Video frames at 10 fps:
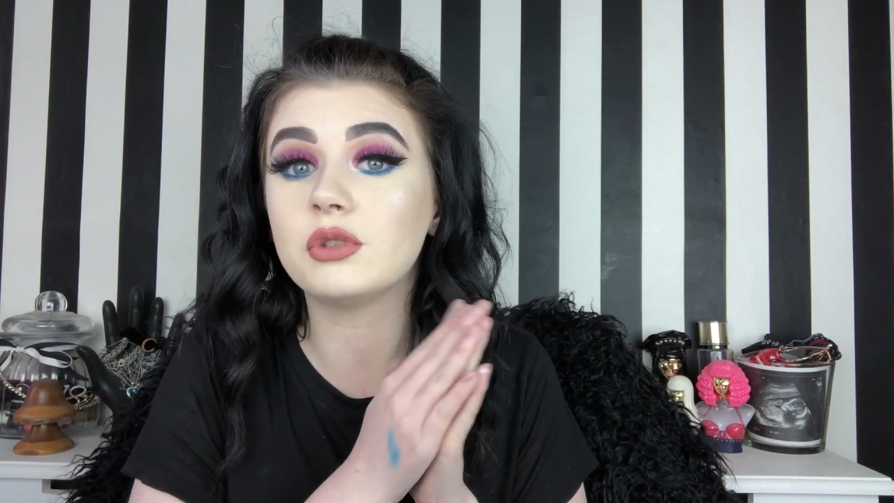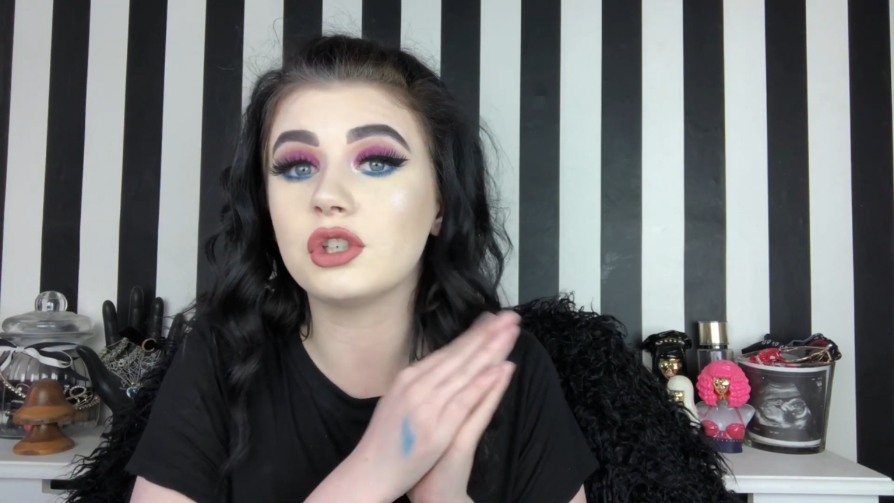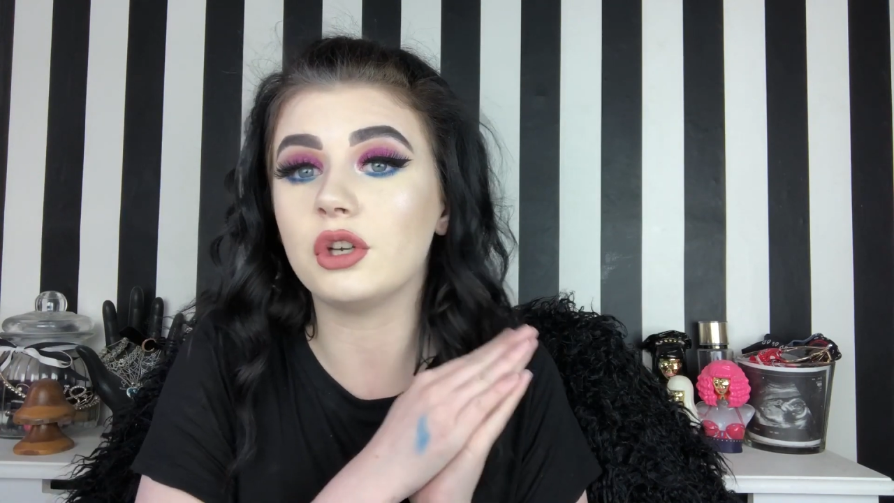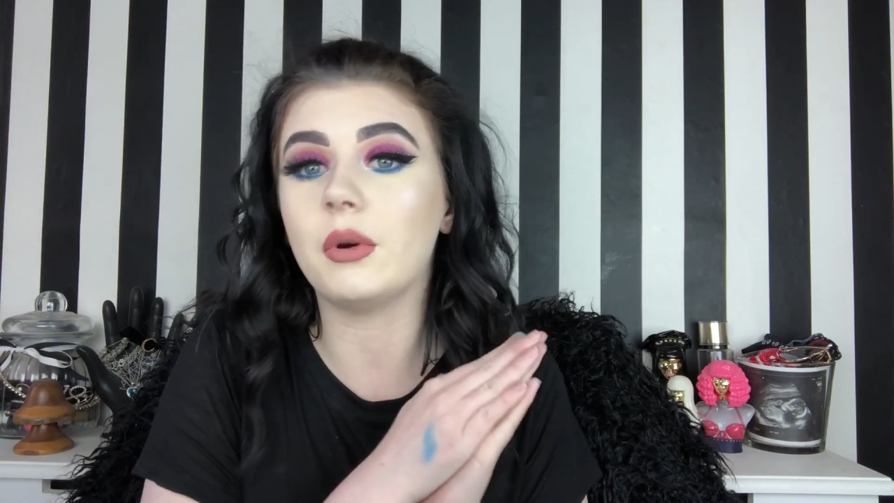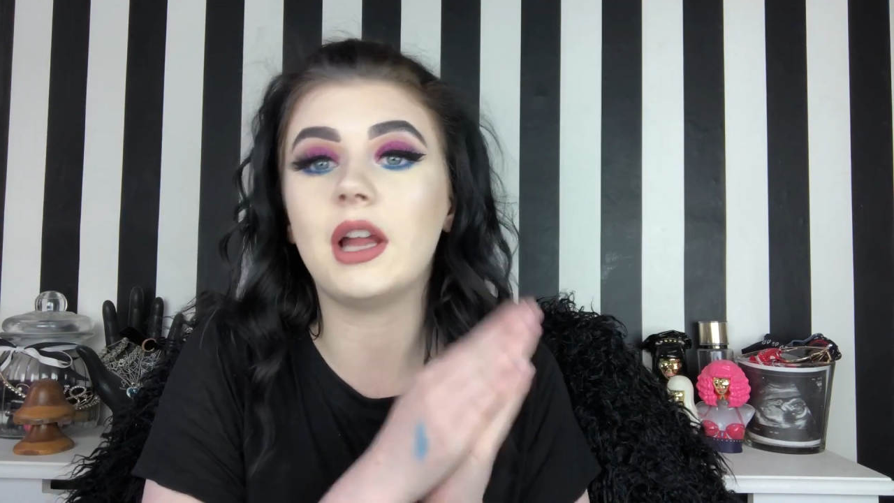
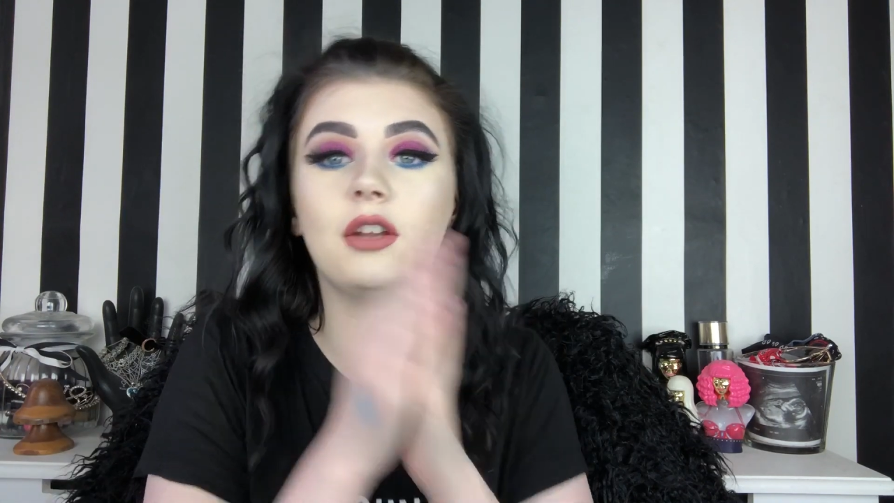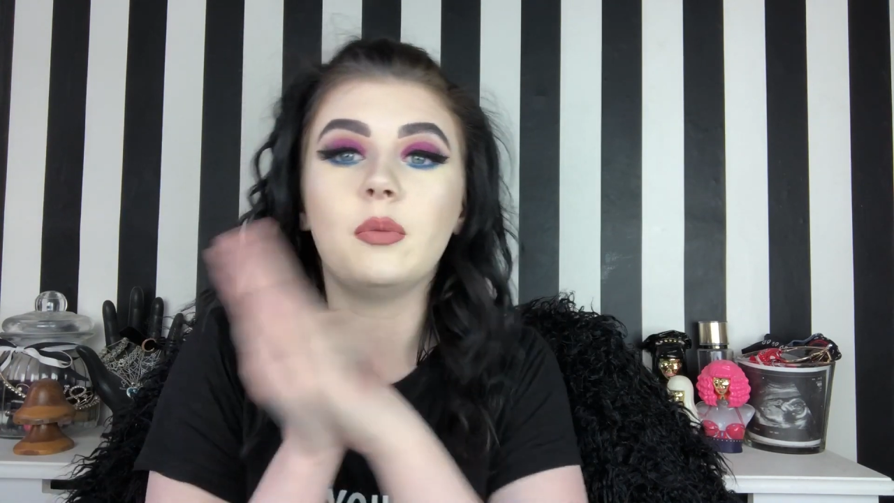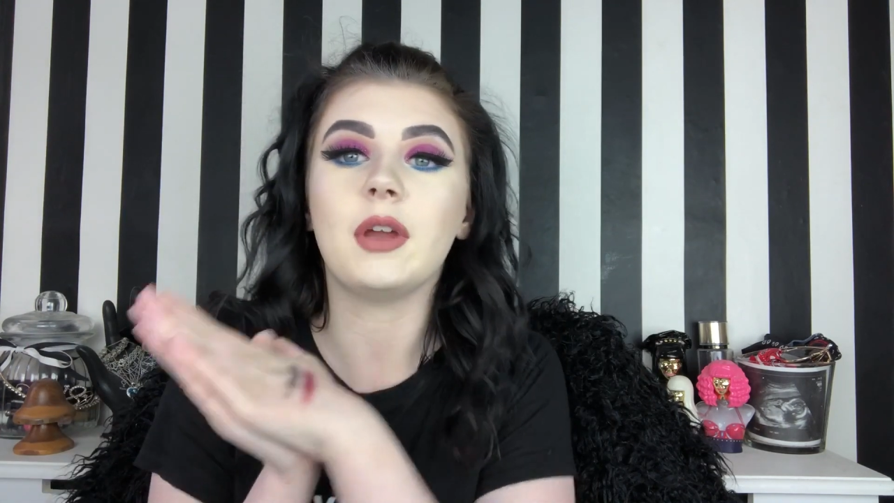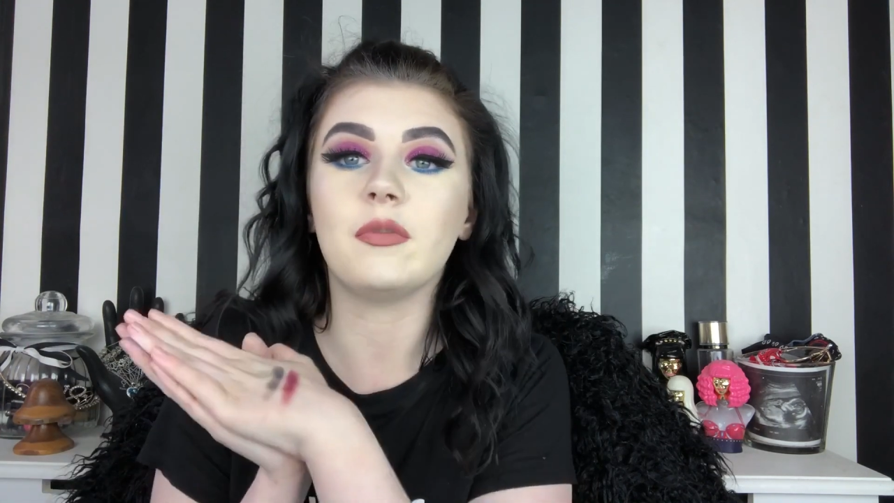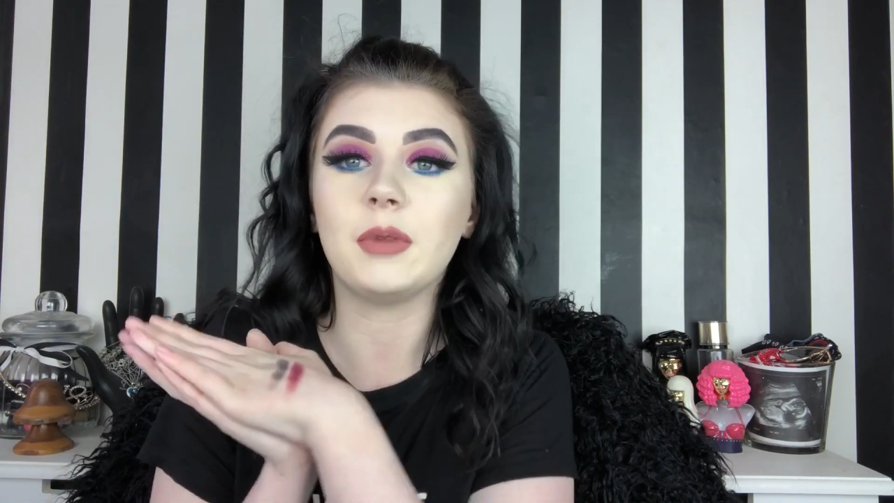to a little
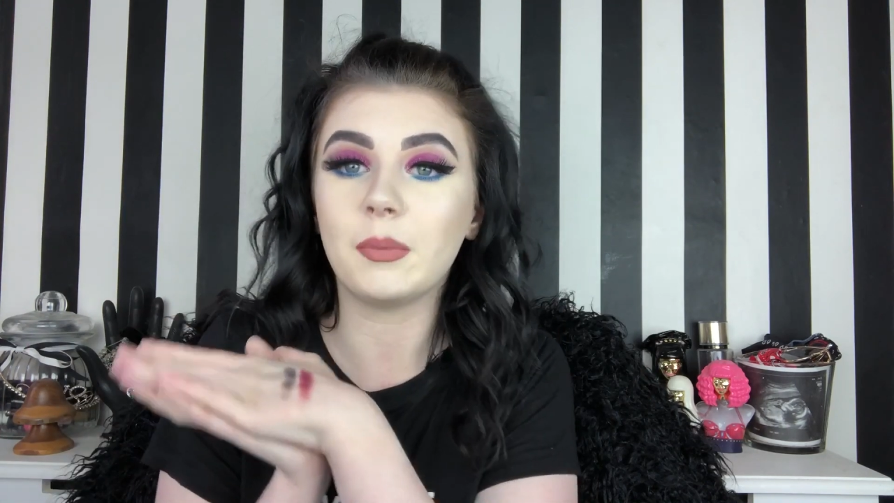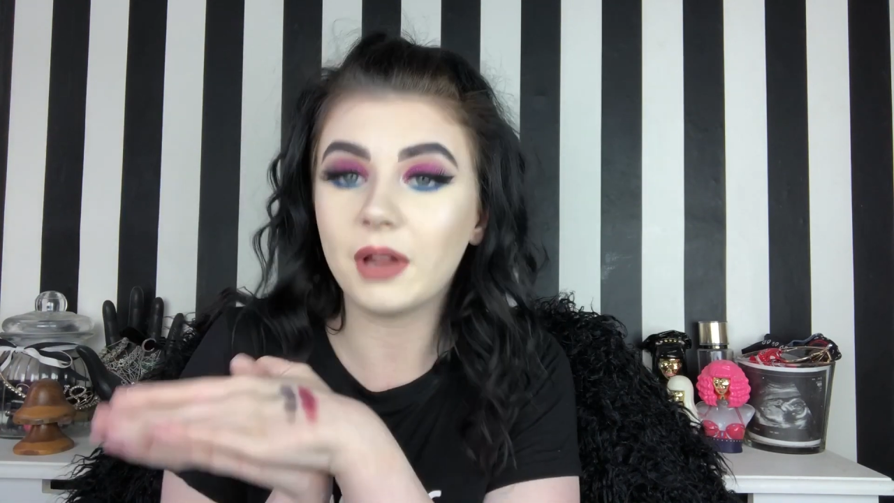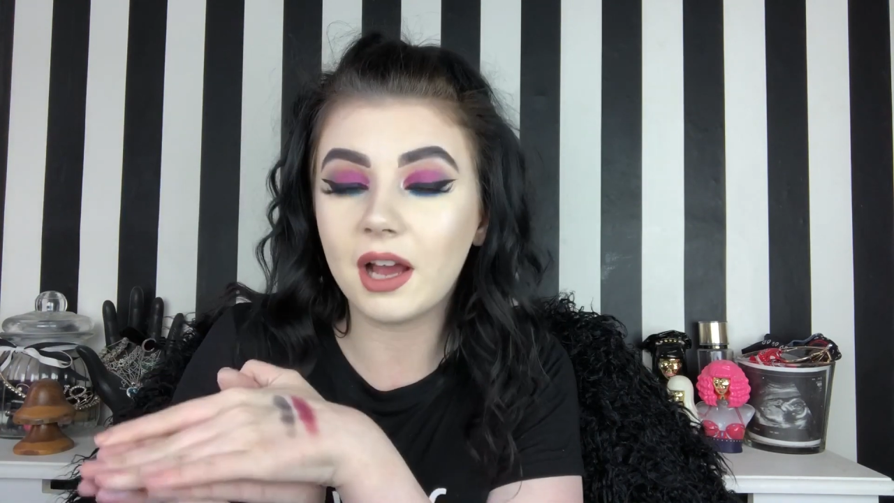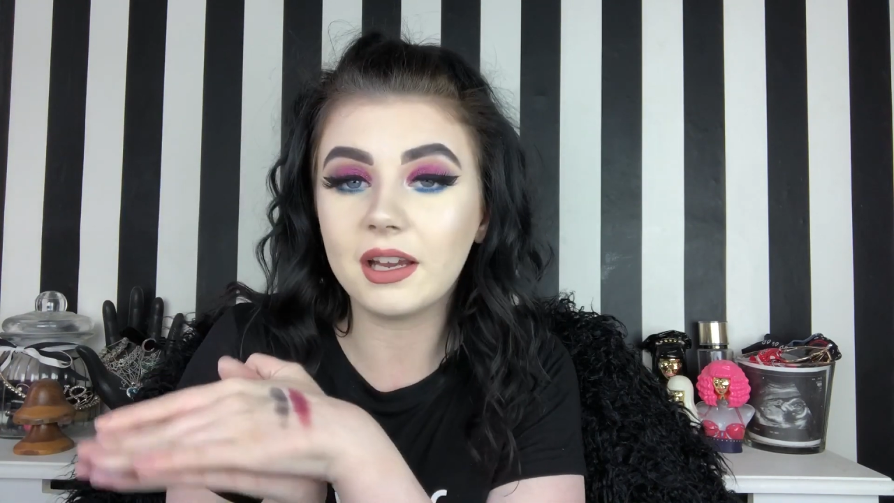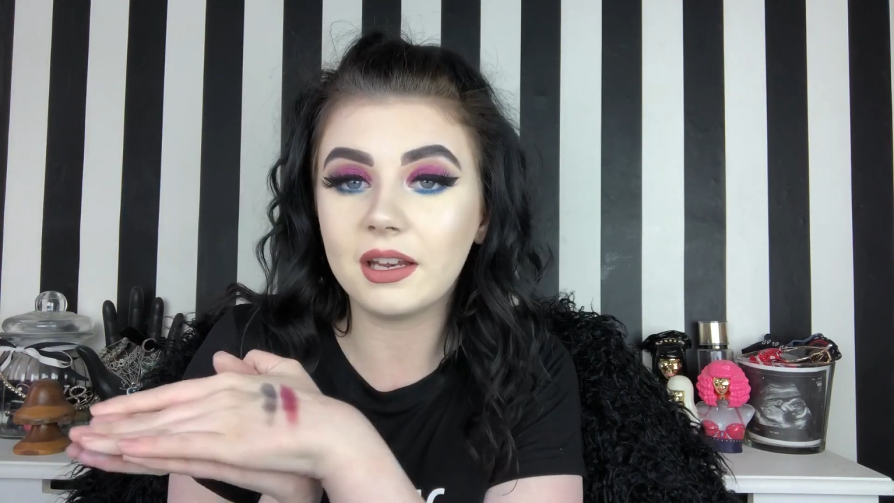bit of me
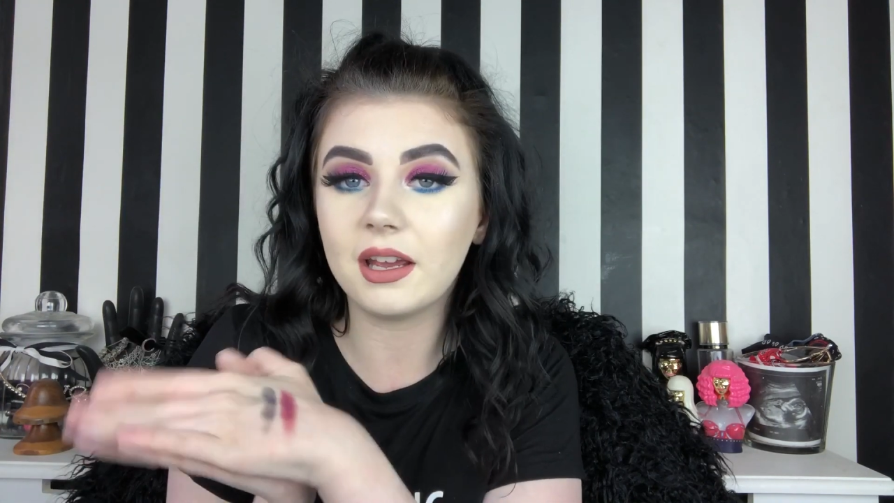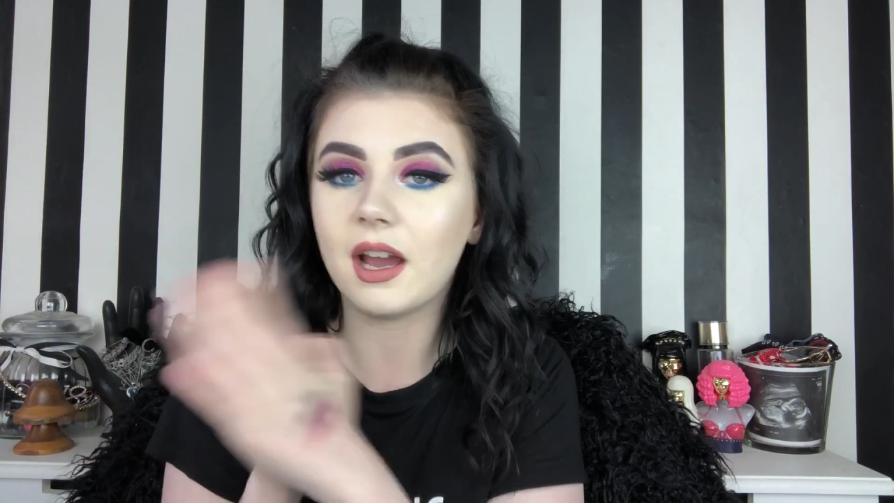applying it.